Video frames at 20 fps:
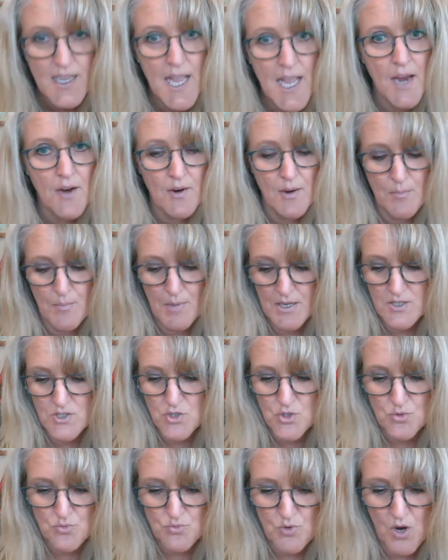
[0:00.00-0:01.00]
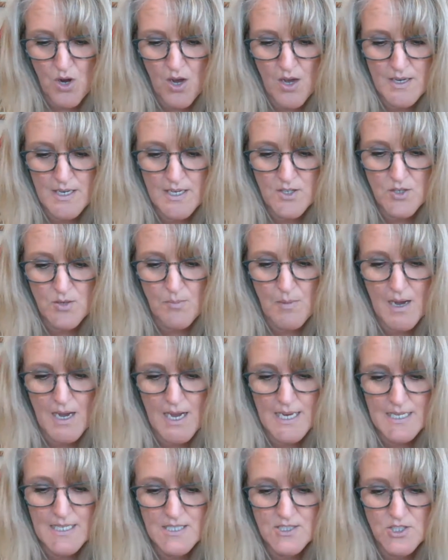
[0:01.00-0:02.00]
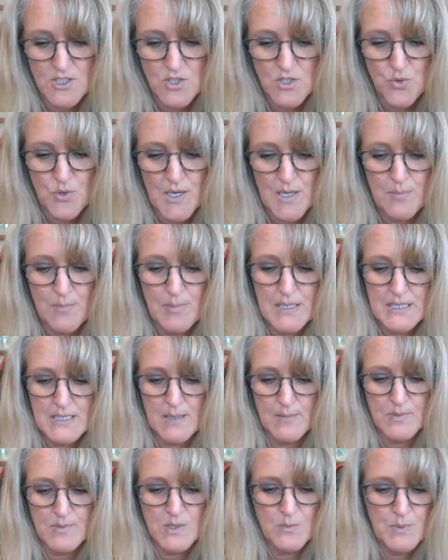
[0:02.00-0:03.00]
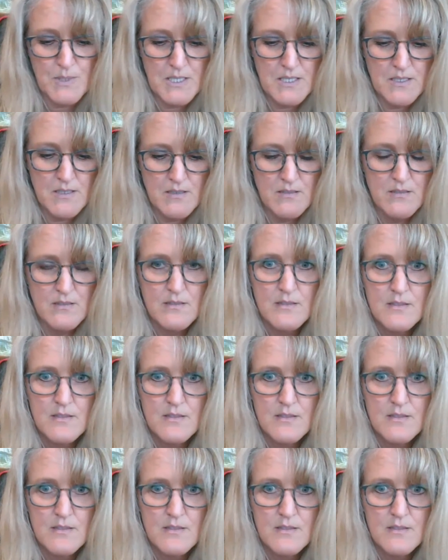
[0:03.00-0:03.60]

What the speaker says: Harry muttered to Ron and Hermione as the train picked up speed.